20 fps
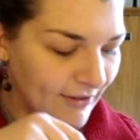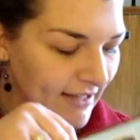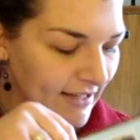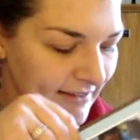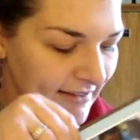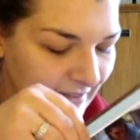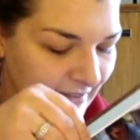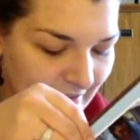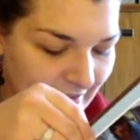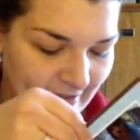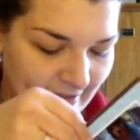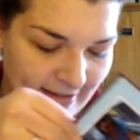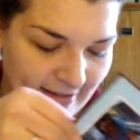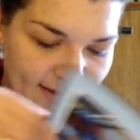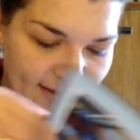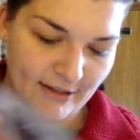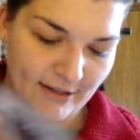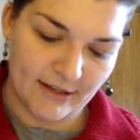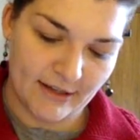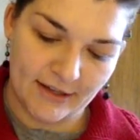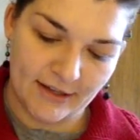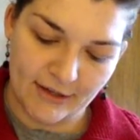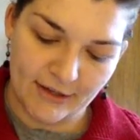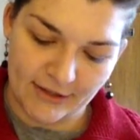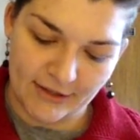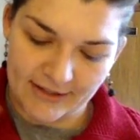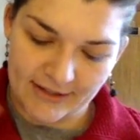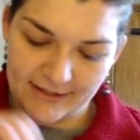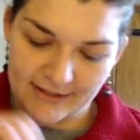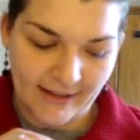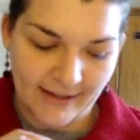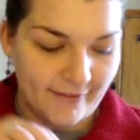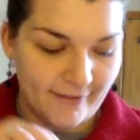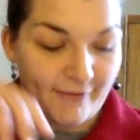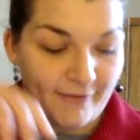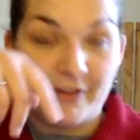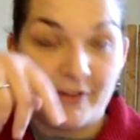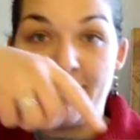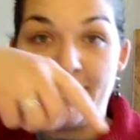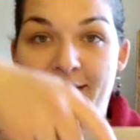all kinds of good
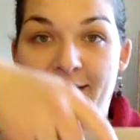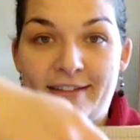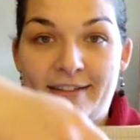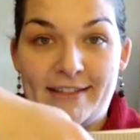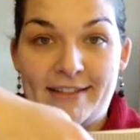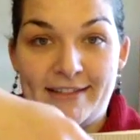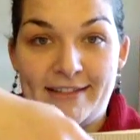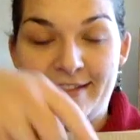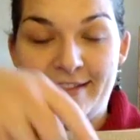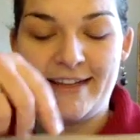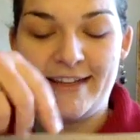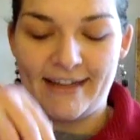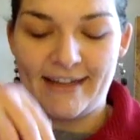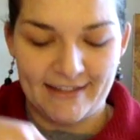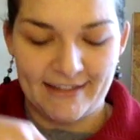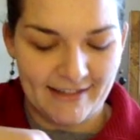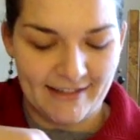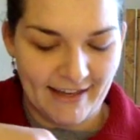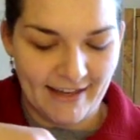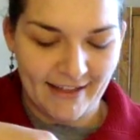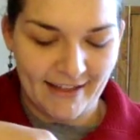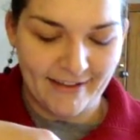stuff. Look, it's us knitting